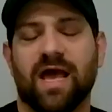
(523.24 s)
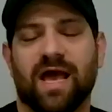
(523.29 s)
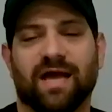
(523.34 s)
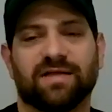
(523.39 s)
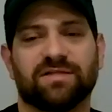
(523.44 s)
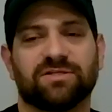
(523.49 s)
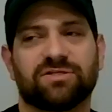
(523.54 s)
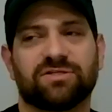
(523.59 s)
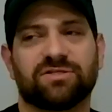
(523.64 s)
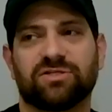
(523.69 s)

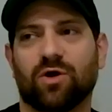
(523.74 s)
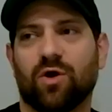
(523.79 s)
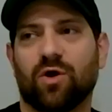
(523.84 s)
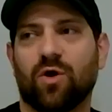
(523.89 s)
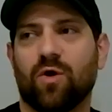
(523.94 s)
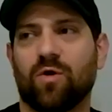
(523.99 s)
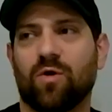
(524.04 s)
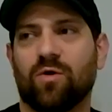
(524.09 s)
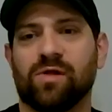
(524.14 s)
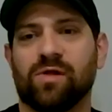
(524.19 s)
And
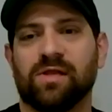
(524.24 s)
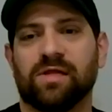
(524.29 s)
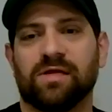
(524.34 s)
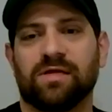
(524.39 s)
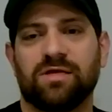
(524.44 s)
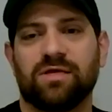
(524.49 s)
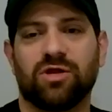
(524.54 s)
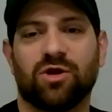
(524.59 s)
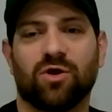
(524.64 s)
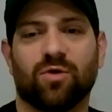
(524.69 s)
so,
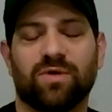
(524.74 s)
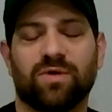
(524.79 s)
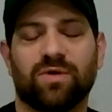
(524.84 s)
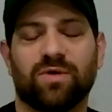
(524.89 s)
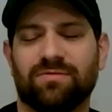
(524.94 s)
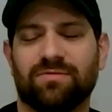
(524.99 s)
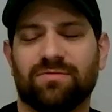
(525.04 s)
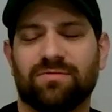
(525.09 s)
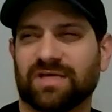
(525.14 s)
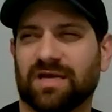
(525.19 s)
when
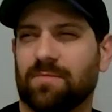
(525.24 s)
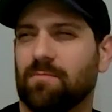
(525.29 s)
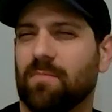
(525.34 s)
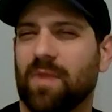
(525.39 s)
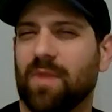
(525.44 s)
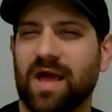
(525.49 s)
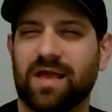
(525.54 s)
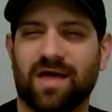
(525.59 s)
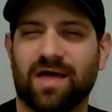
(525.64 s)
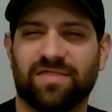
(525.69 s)
he was like
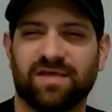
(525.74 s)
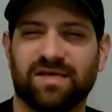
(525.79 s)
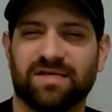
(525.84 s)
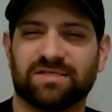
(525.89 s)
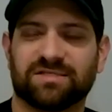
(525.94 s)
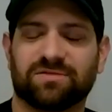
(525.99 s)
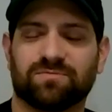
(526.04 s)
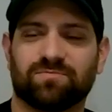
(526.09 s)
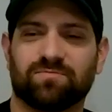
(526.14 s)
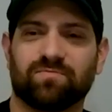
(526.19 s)
Mike, I think
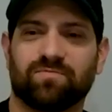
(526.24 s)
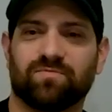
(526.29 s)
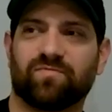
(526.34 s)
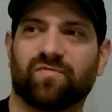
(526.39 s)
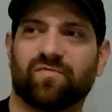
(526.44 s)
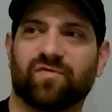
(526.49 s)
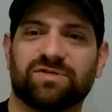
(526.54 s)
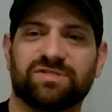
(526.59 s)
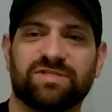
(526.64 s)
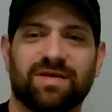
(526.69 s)
his
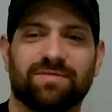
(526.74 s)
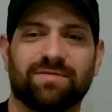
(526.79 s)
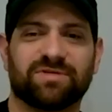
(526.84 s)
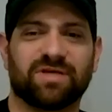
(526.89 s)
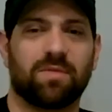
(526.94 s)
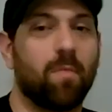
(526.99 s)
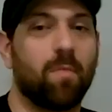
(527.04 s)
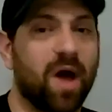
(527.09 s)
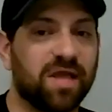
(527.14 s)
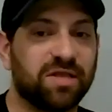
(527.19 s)
first name was
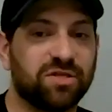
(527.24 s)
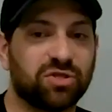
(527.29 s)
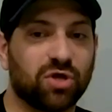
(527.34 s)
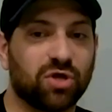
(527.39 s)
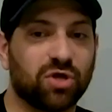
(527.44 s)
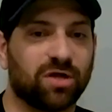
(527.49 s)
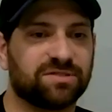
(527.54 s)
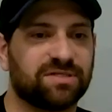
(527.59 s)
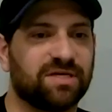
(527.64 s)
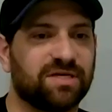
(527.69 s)
like Mike
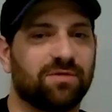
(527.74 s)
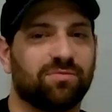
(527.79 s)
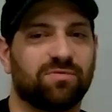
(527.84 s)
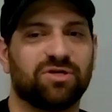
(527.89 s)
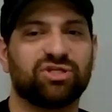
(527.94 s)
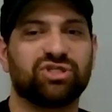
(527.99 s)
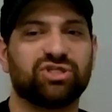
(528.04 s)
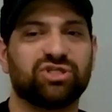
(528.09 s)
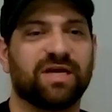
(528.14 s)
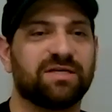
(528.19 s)
Dalton, and we
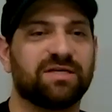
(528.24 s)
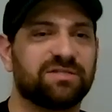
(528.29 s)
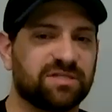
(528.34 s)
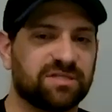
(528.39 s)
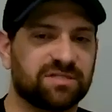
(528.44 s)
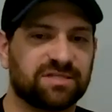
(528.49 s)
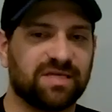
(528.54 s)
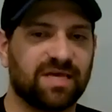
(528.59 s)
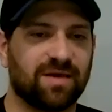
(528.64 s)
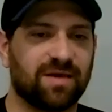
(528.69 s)
changed
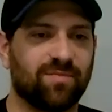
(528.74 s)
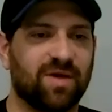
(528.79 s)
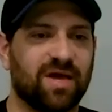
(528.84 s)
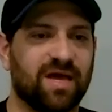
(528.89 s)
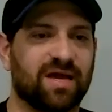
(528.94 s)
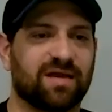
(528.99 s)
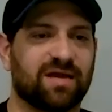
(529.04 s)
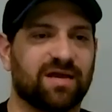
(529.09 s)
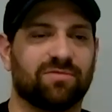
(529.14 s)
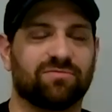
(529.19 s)
his
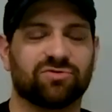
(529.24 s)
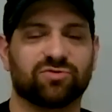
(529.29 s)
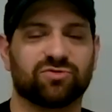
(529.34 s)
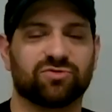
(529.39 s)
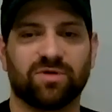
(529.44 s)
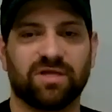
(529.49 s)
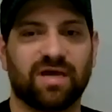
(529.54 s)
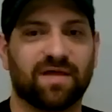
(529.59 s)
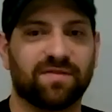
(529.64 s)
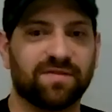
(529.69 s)
gimmick and was
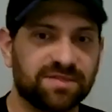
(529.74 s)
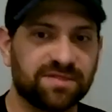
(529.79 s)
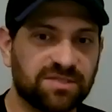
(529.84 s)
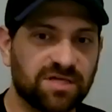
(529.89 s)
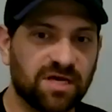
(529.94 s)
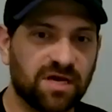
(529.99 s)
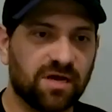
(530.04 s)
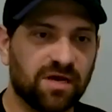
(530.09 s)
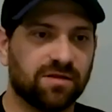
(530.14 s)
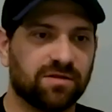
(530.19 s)
really on these
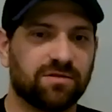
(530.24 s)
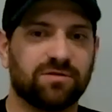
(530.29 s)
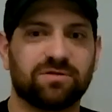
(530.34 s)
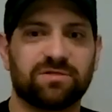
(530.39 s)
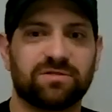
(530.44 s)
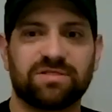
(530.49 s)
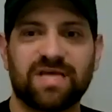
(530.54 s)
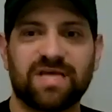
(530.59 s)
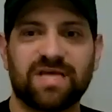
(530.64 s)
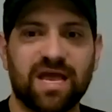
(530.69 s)

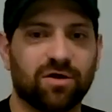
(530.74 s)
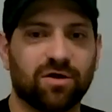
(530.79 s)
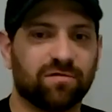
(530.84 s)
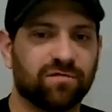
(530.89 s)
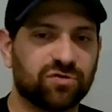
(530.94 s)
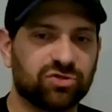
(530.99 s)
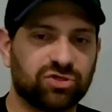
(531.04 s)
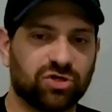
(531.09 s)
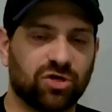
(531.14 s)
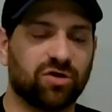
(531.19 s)

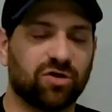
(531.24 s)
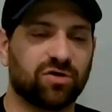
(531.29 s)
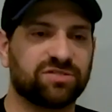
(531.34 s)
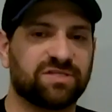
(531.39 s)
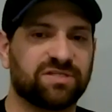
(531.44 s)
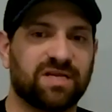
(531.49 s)
takeover shows.